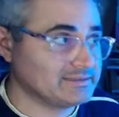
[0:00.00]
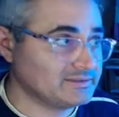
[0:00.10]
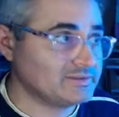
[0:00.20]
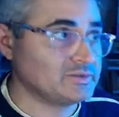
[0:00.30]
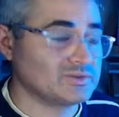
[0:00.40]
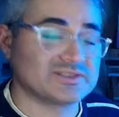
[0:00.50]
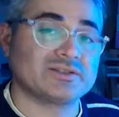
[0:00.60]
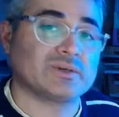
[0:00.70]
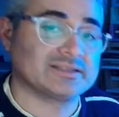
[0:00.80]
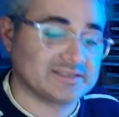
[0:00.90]
you will see
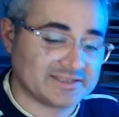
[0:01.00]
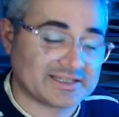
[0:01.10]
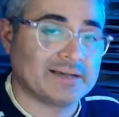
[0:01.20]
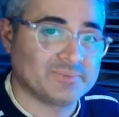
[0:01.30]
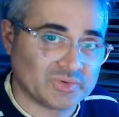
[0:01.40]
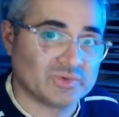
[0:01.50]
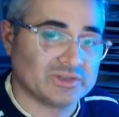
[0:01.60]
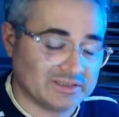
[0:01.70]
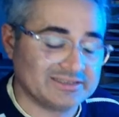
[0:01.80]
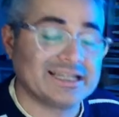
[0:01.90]
what he's up to
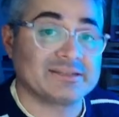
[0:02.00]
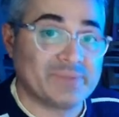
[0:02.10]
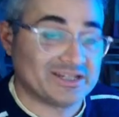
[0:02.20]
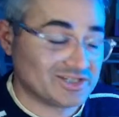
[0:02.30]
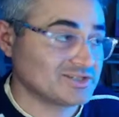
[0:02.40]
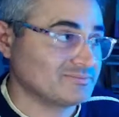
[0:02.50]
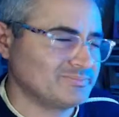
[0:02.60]
in that page.